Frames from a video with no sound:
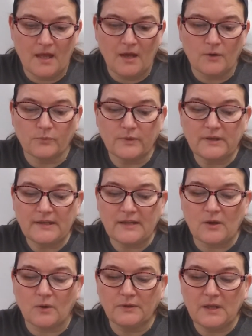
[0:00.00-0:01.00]
Really, the
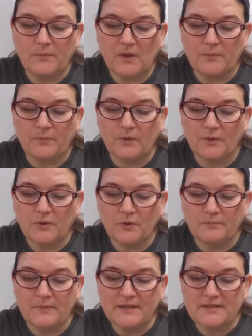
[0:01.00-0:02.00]
only people who
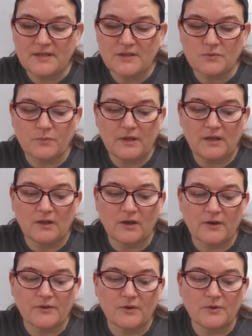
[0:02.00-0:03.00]
miss his will
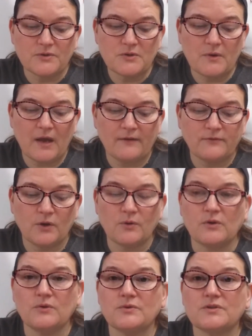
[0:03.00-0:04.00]
are those who have no
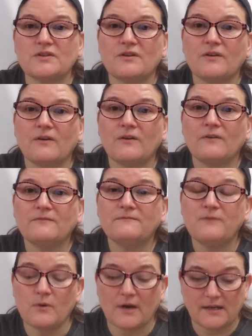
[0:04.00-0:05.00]
use
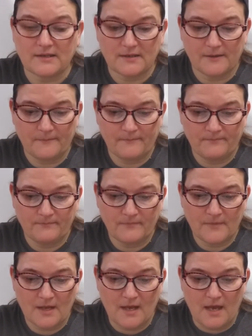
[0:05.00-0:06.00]
for it.
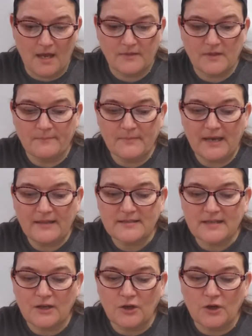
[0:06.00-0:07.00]
The months
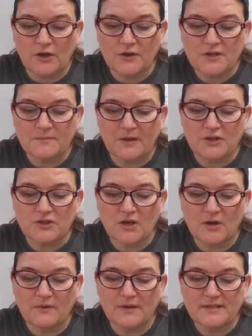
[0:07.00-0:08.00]
and years may
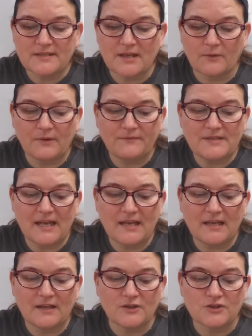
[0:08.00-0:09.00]
show us that we've
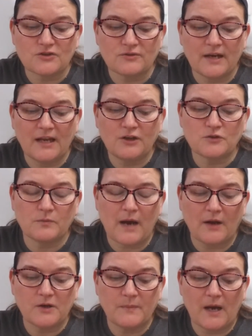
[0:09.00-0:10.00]
taken a strange
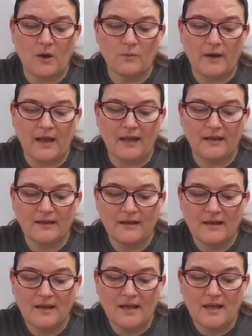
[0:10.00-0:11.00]
roundabout way,
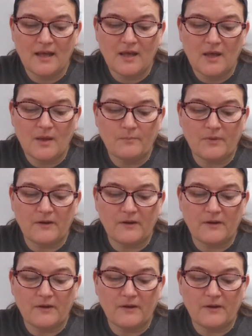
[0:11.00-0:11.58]
but